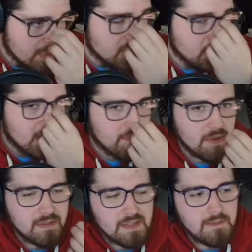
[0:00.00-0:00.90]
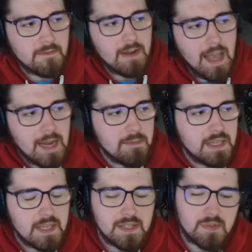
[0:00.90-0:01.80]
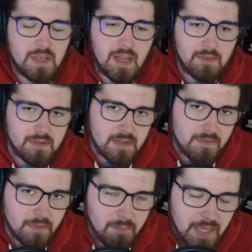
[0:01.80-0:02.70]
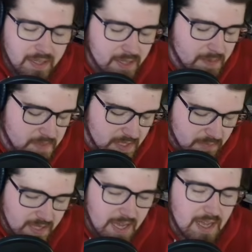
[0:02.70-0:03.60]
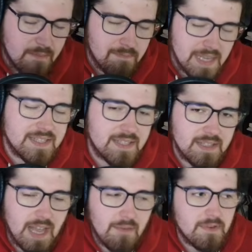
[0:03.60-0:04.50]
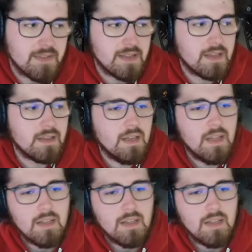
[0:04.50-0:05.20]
we have all the different enemies, we have all the different pickups, like we got basically everything.